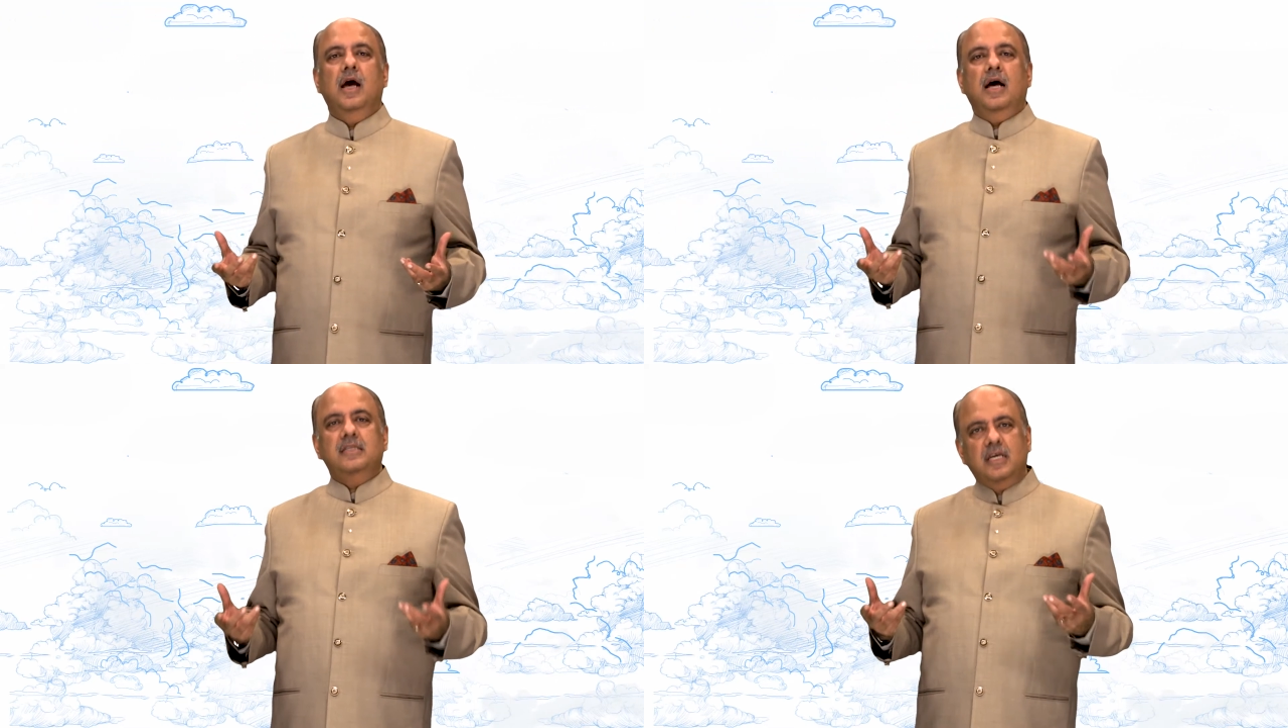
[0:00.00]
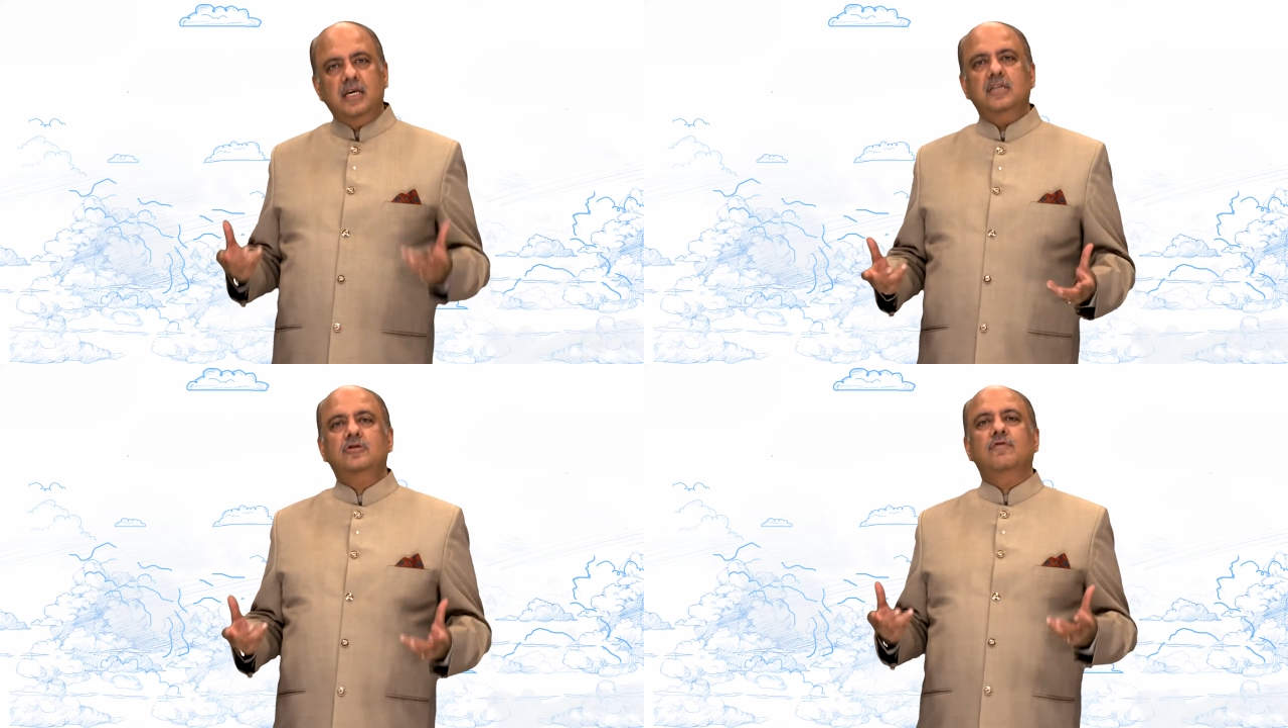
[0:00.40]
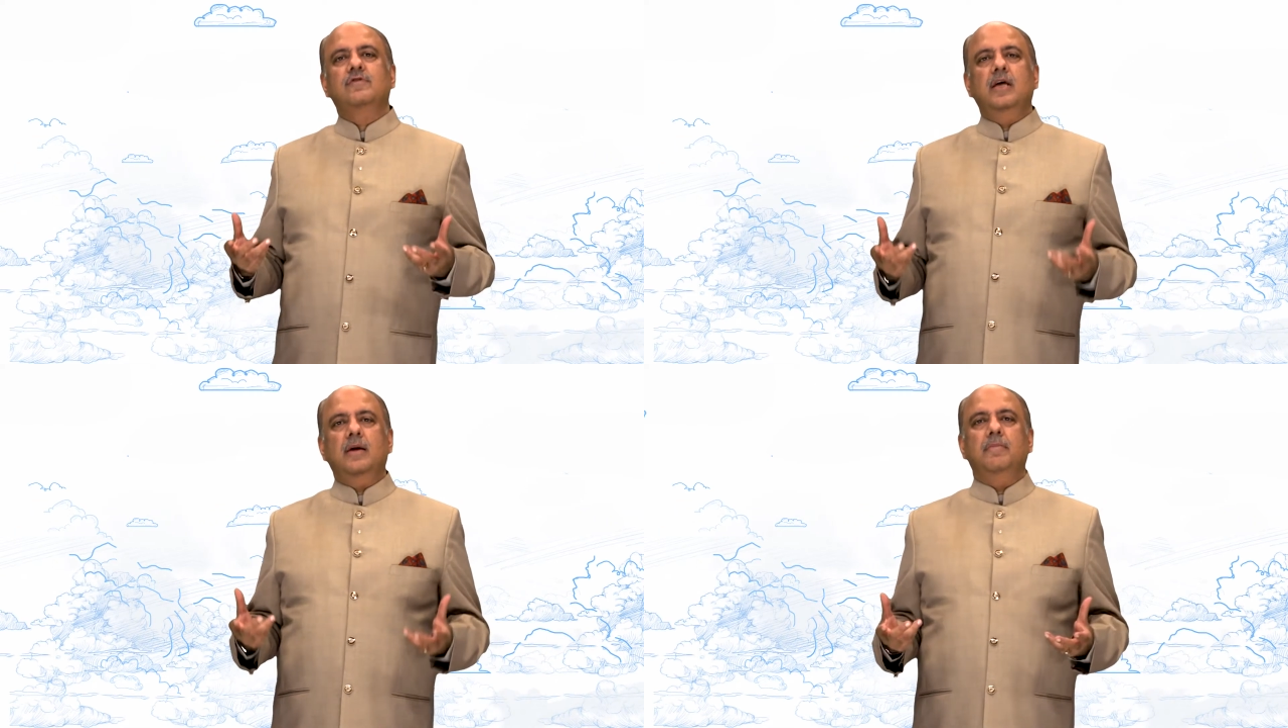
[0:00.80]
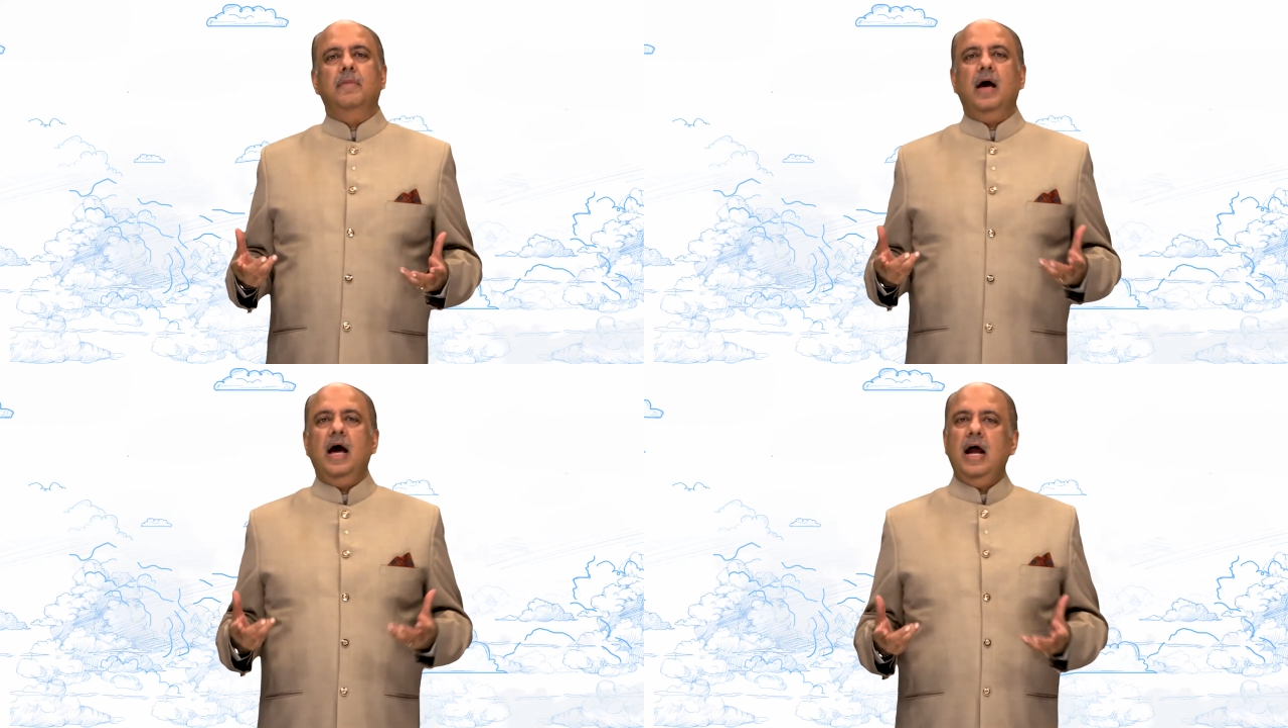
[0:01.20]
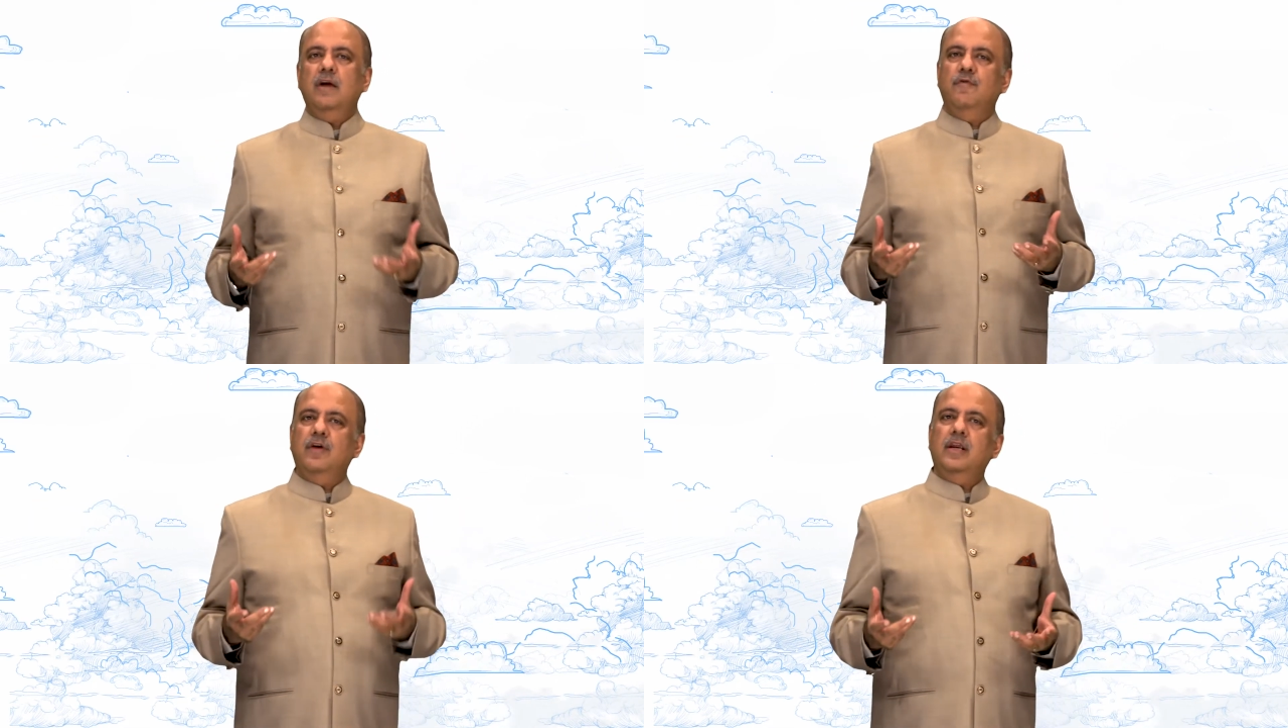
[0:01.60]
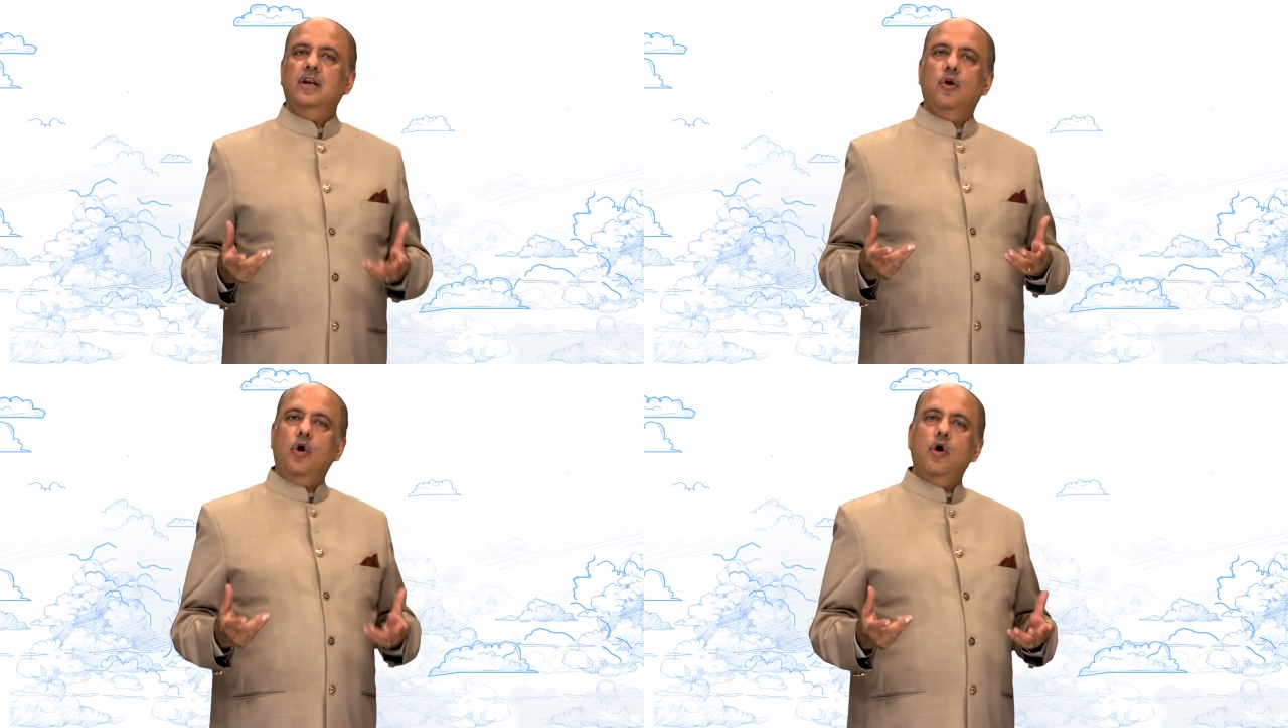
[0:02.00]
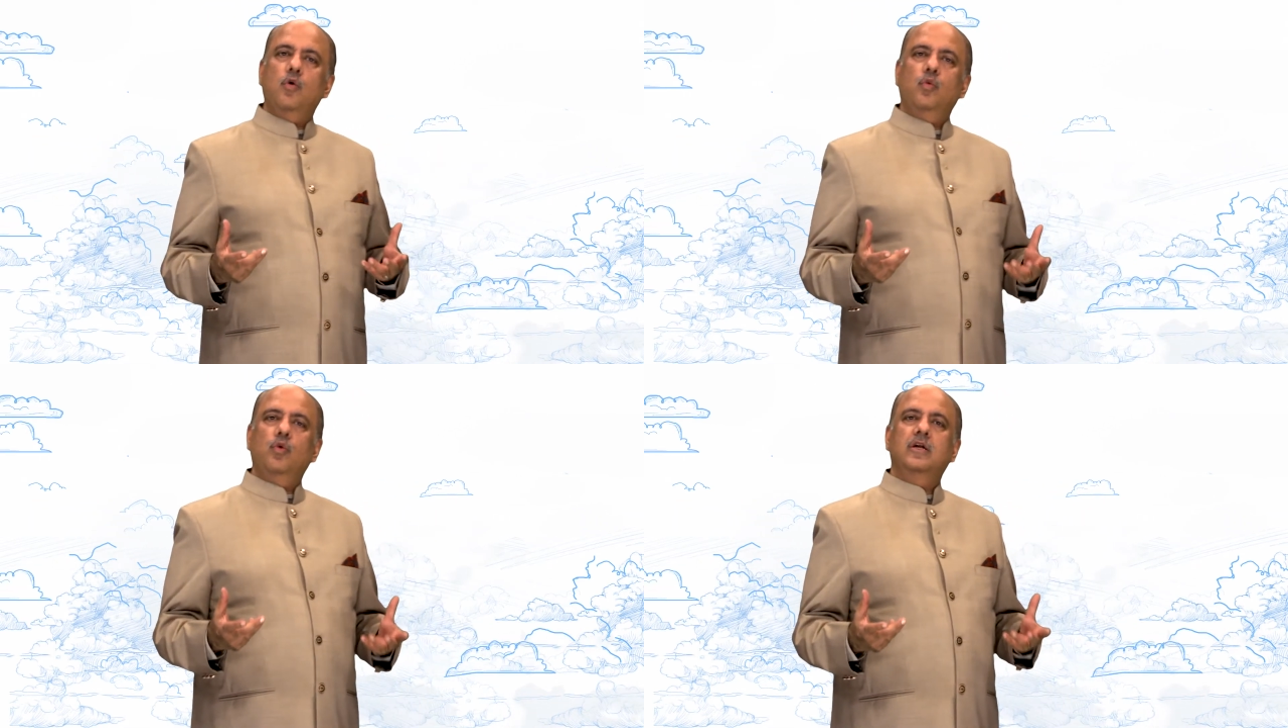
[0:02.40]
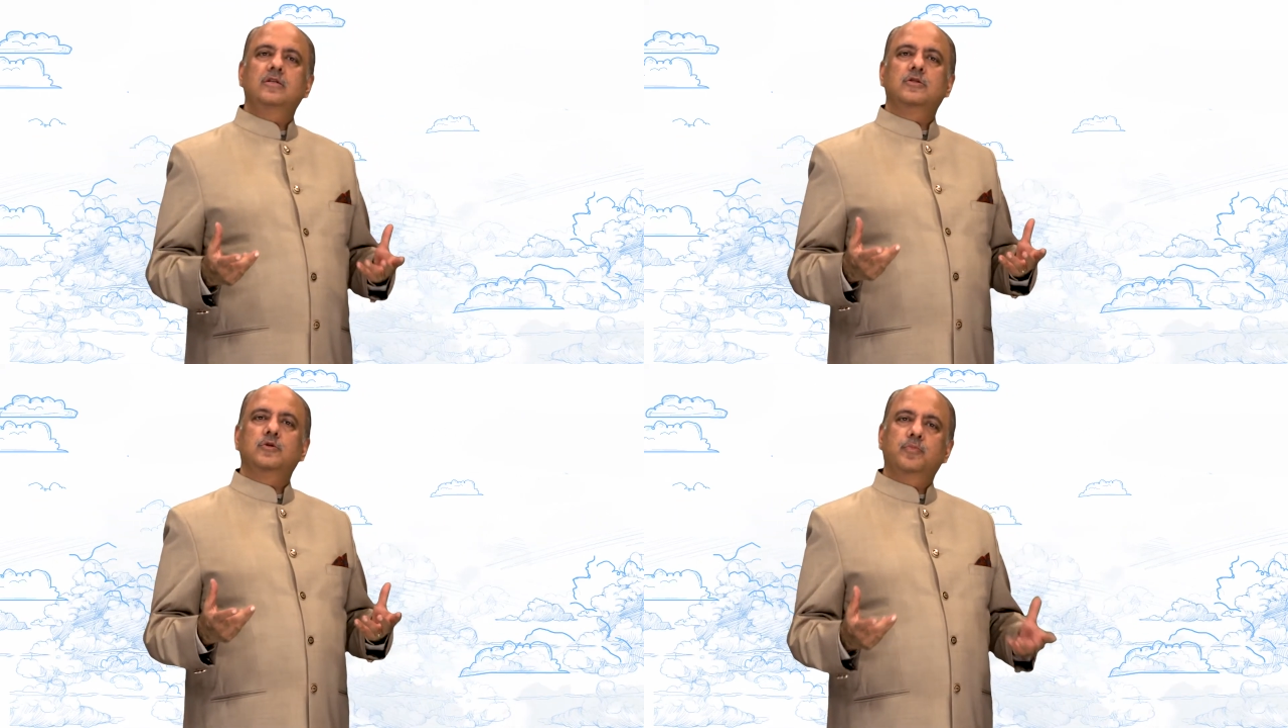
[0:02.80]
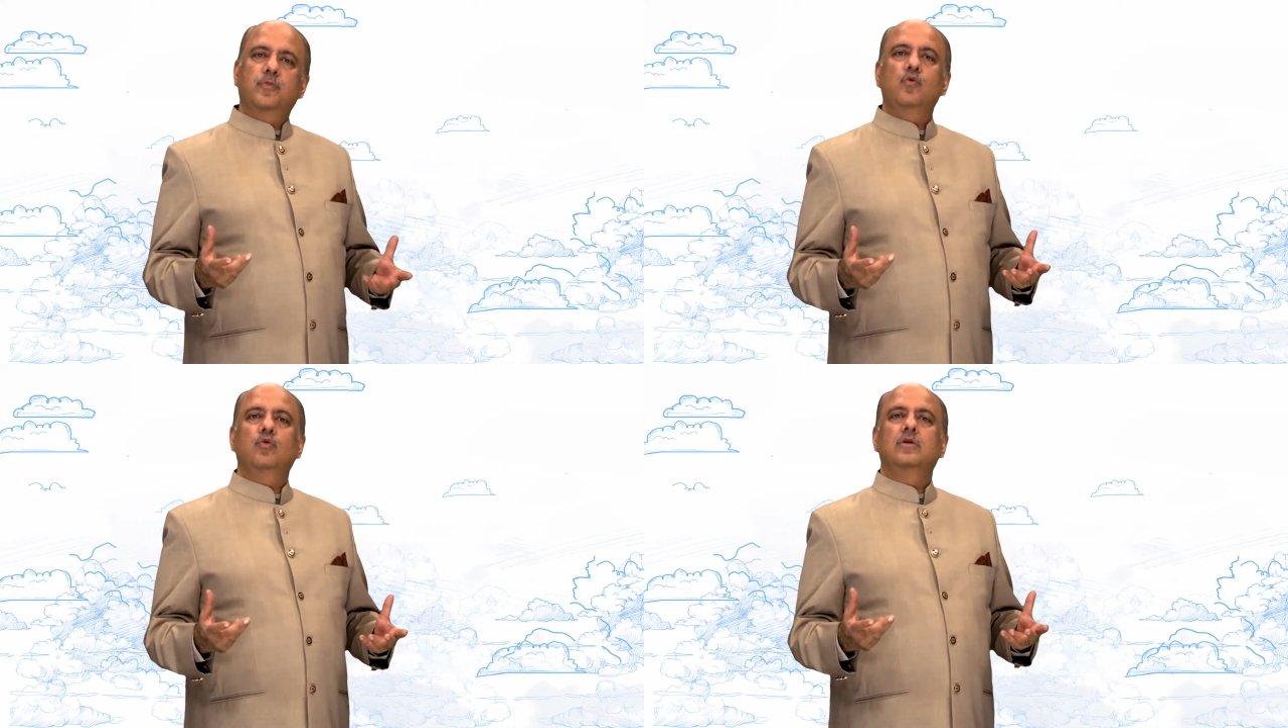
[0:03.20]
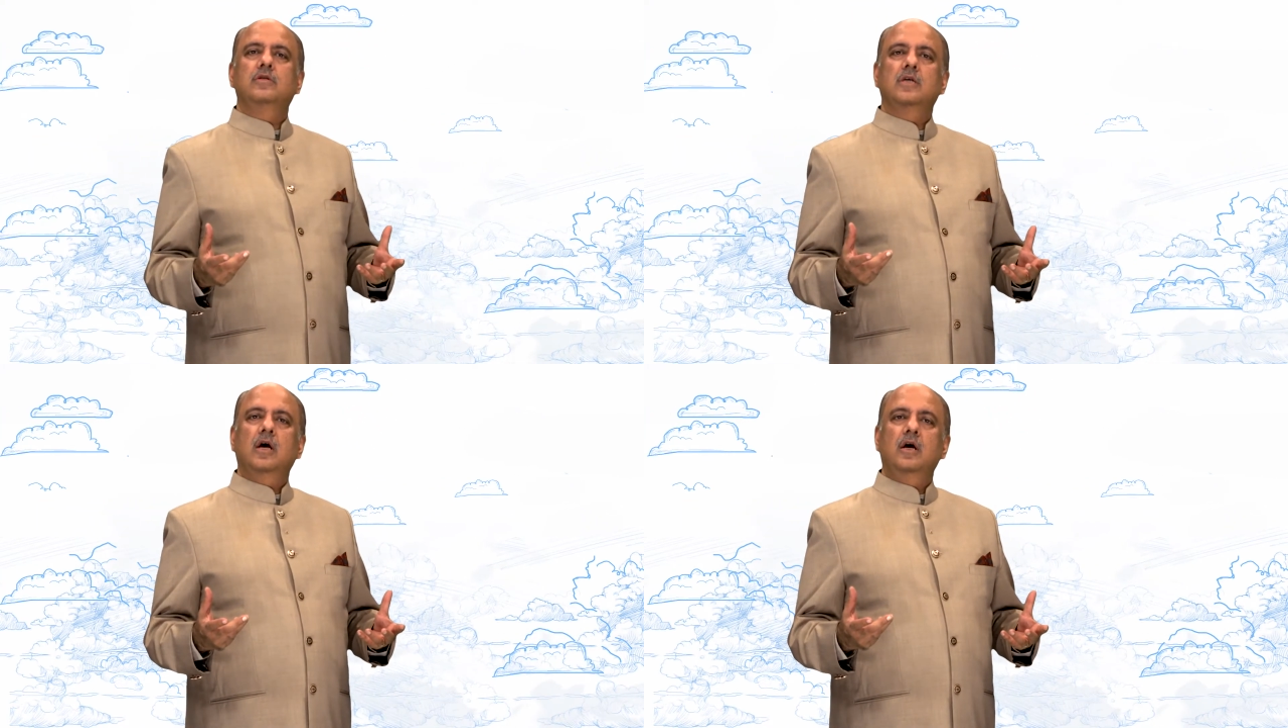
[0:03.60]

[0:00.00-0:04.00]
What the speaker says: as each of them had very long wooden spoons